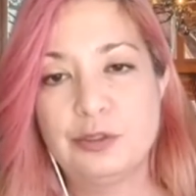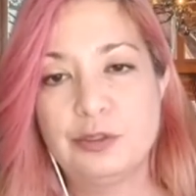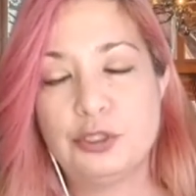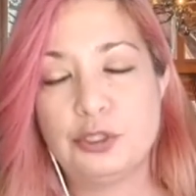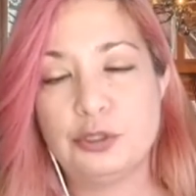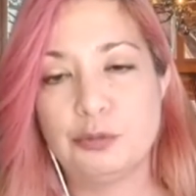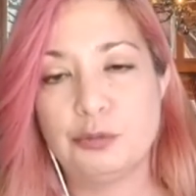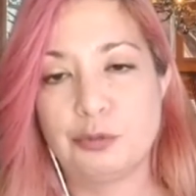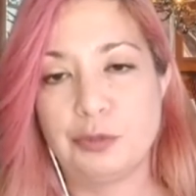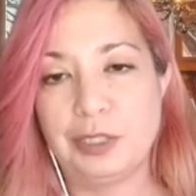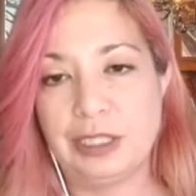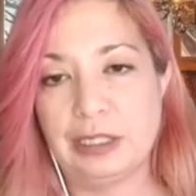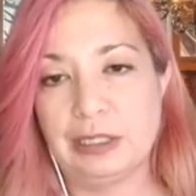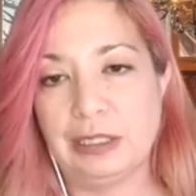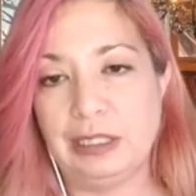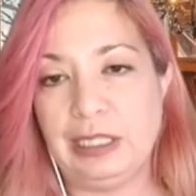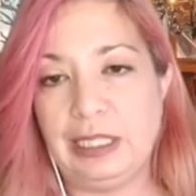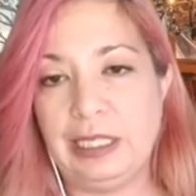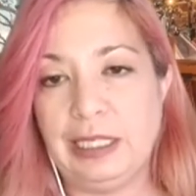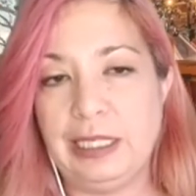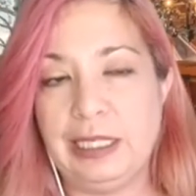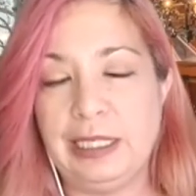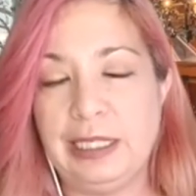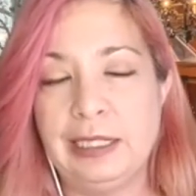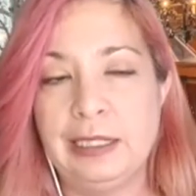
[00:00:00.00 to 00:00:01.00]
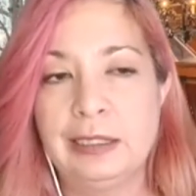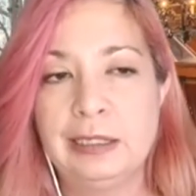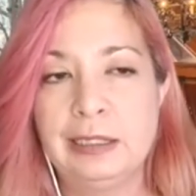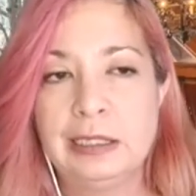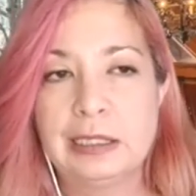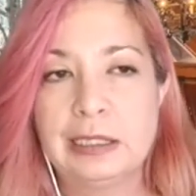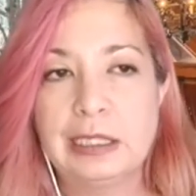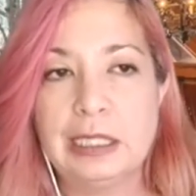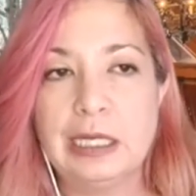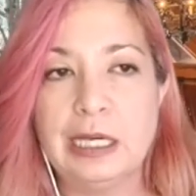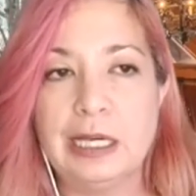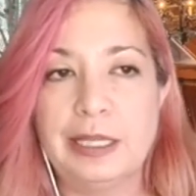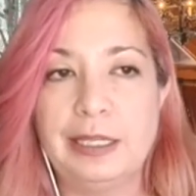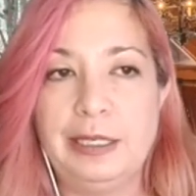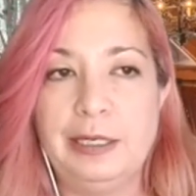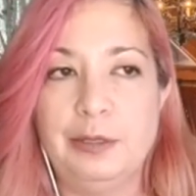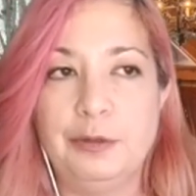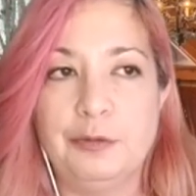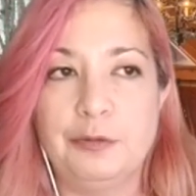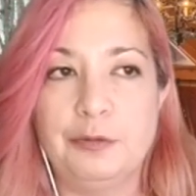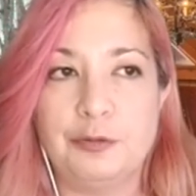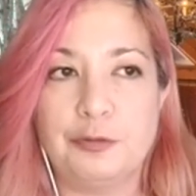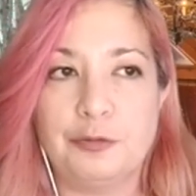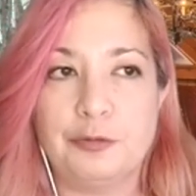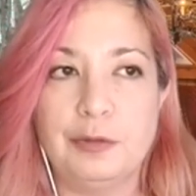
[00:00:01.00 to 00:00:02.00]
to really kind
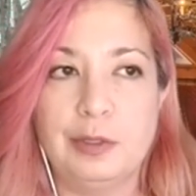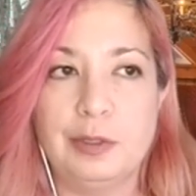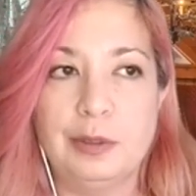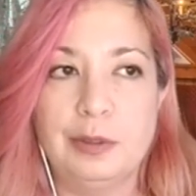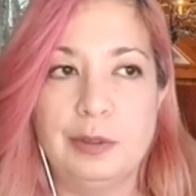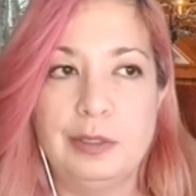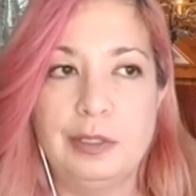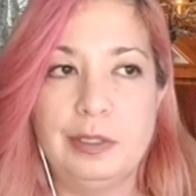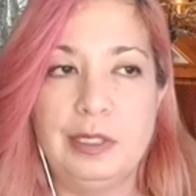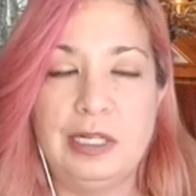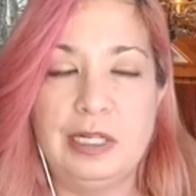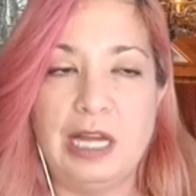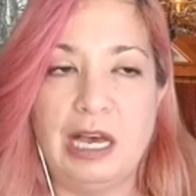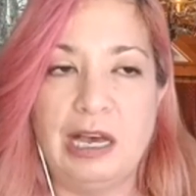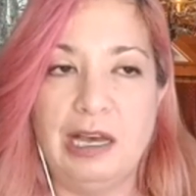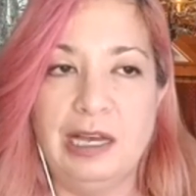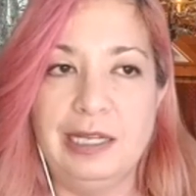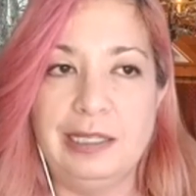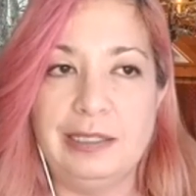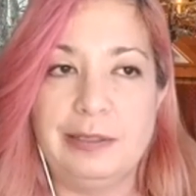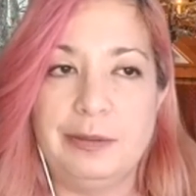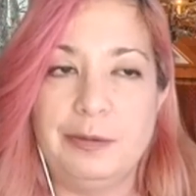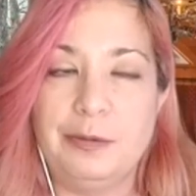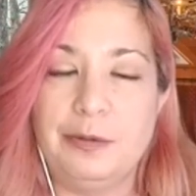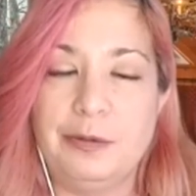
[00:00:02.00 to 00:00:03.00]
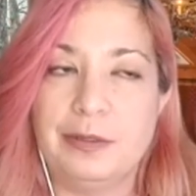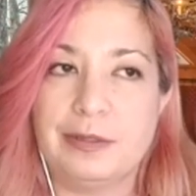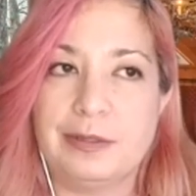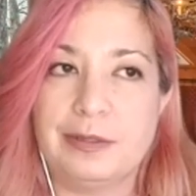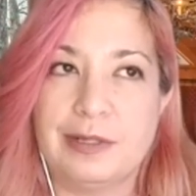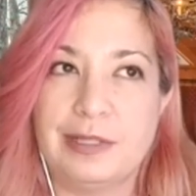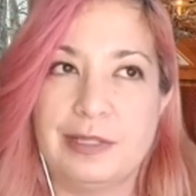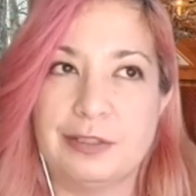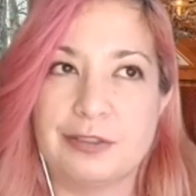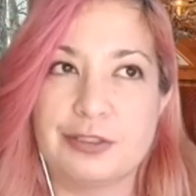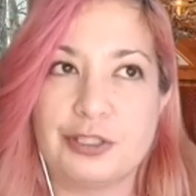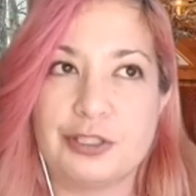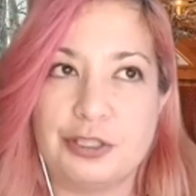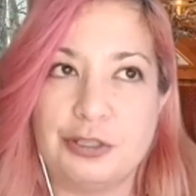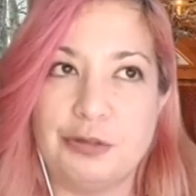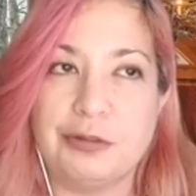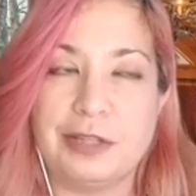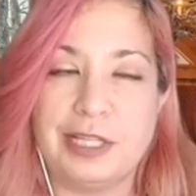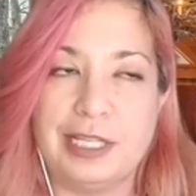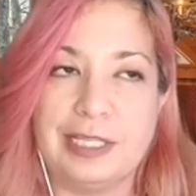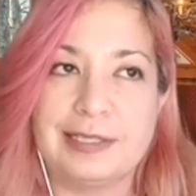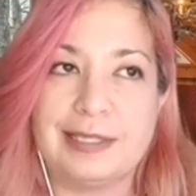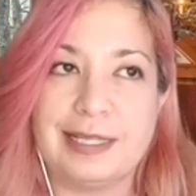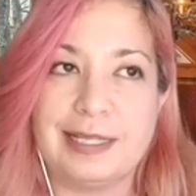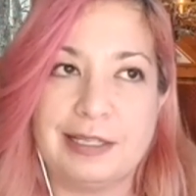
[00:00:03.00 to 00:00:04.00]
of not, there's two
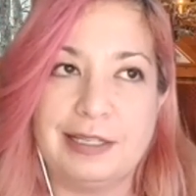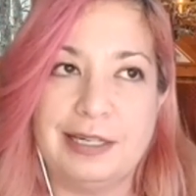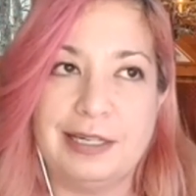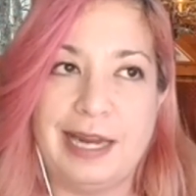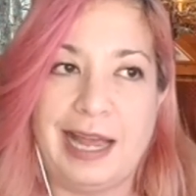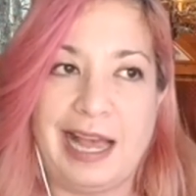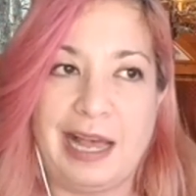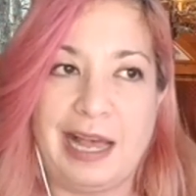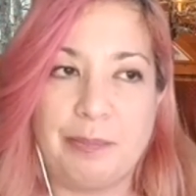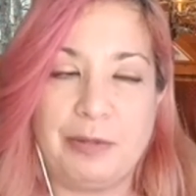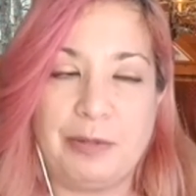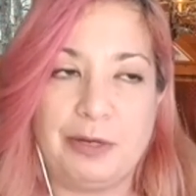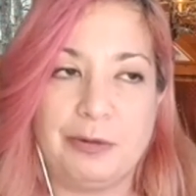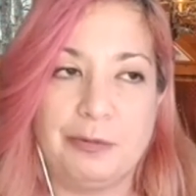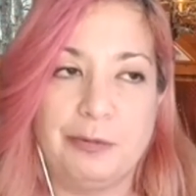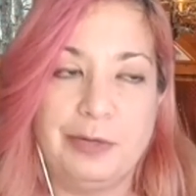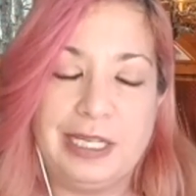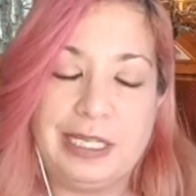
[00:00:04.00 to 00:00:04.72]
things that could happen.